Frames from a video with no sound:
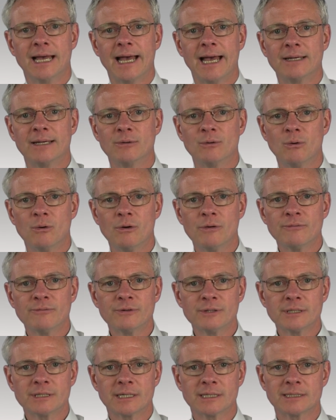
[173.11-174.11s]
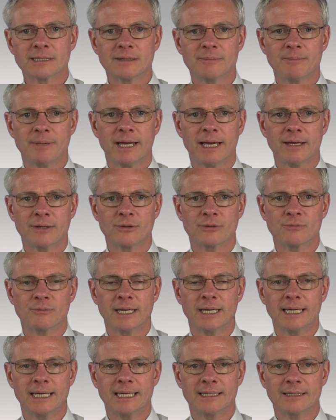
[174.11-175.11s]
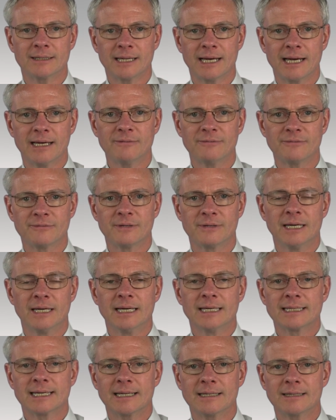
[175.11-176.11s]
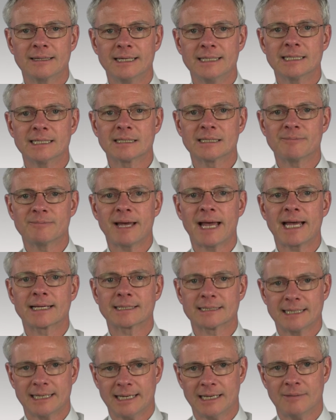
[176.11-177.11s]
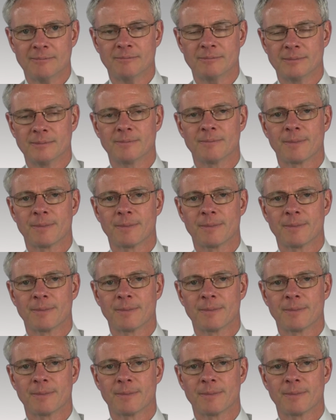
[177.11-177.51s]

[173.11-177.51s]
and offers us a pathway in life that leads us back to Him.